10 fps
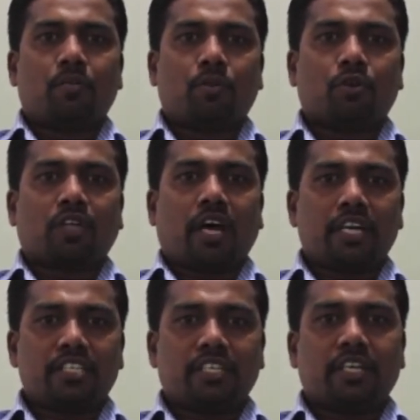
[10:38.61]
both
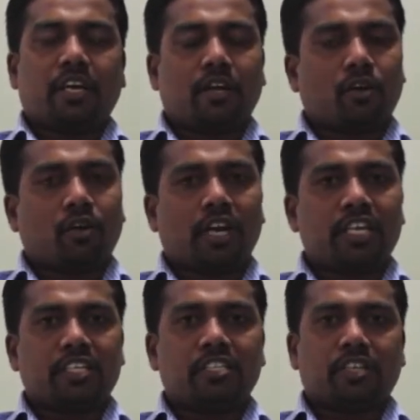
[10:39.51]
IT and
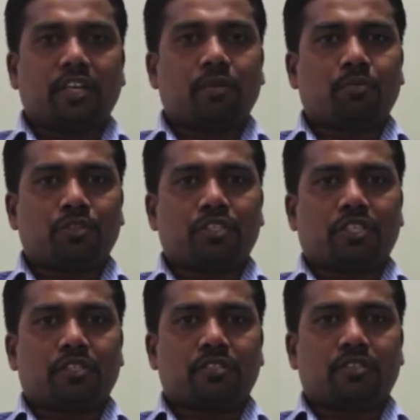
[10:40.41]
non-IT engineering
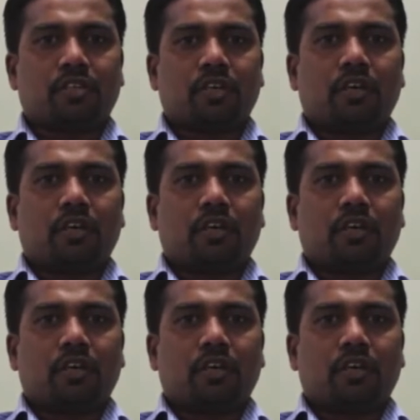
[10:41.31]
positions.